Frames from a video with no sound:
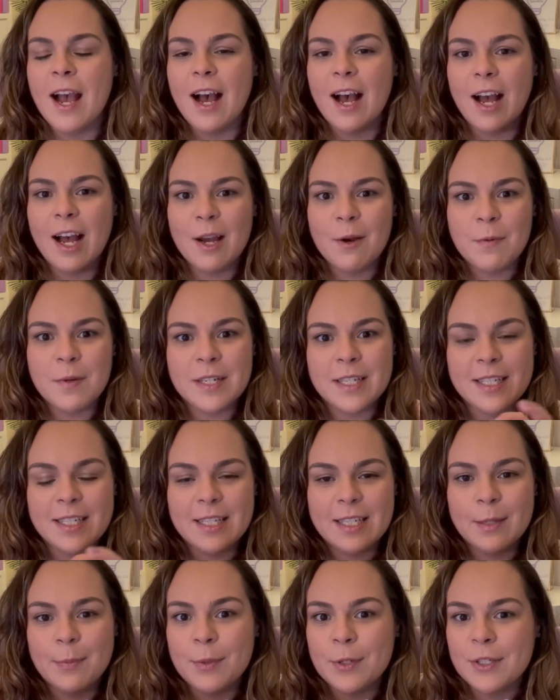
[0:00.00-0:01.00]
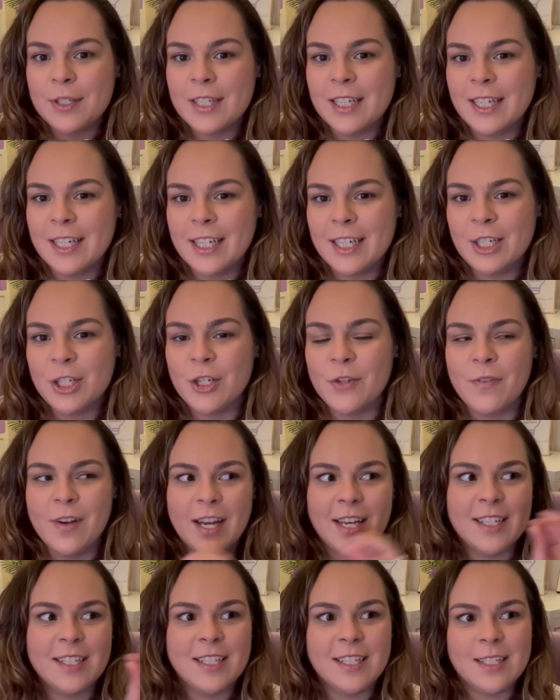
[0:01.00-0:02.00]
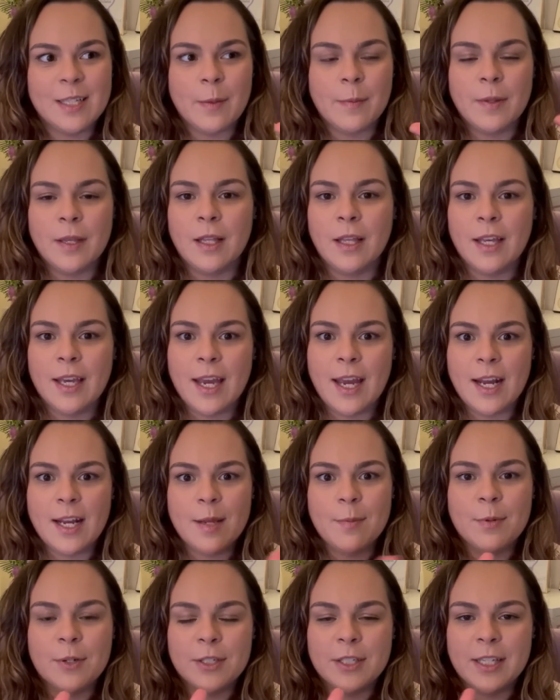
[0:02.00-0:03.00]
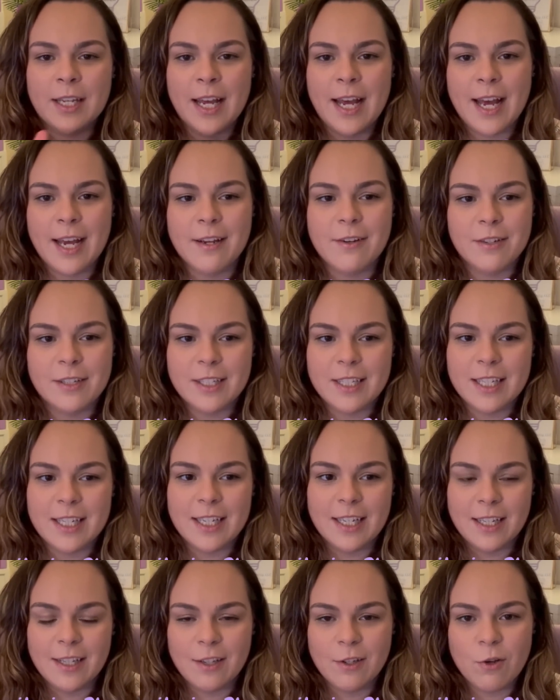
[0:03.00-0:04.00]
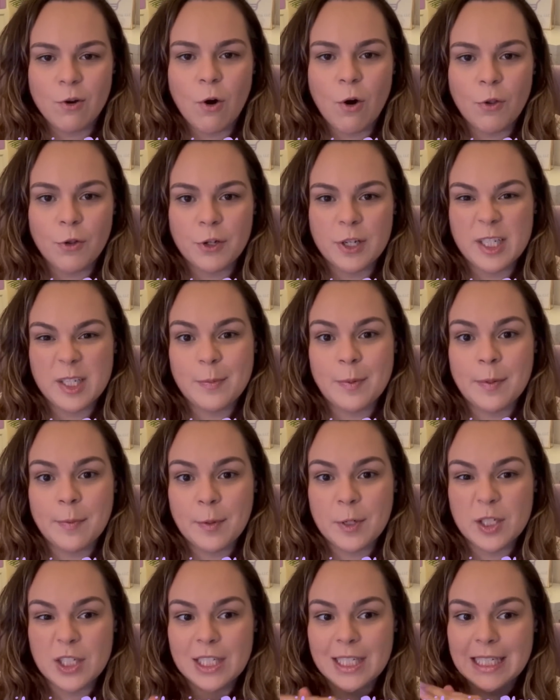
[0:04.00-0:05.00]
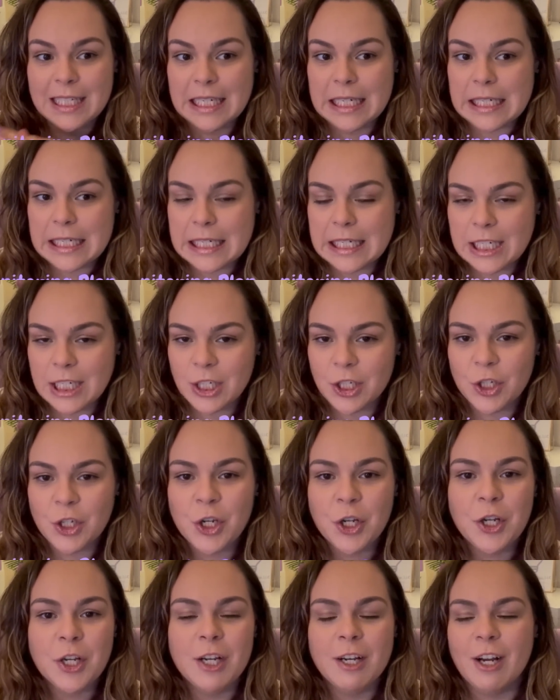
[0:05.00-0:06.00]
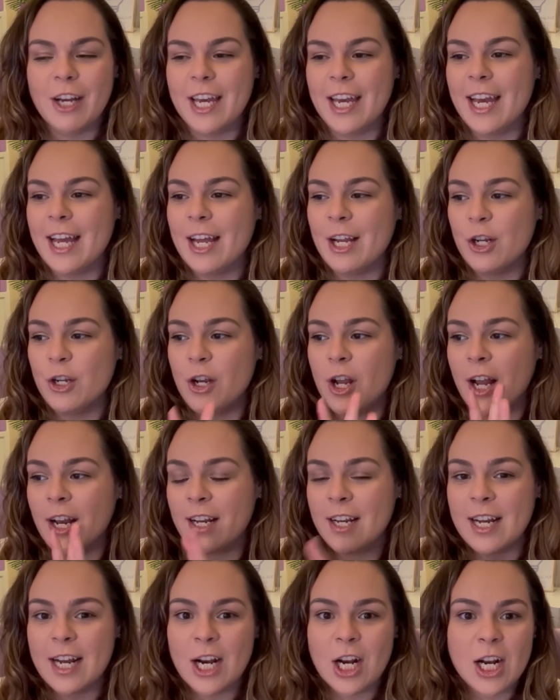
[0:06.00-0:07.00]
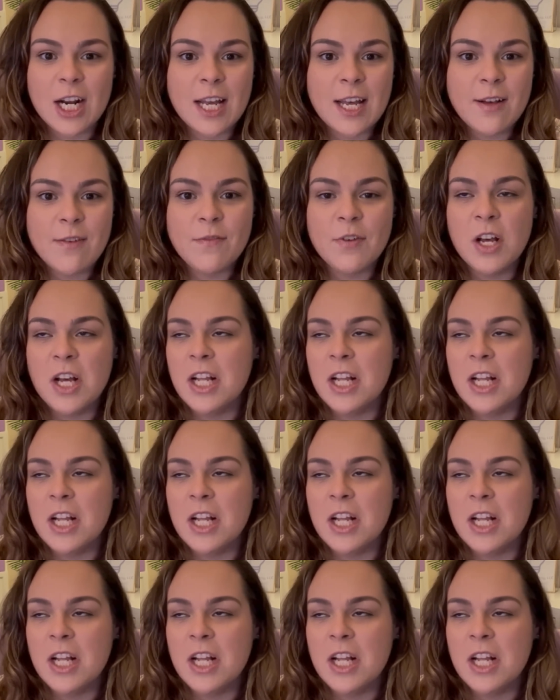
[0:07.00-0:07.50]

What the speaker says: I want to see a percentage. If I see something like 80% accuracy in the goal, there needs to be a percentage. Okay, not a narrative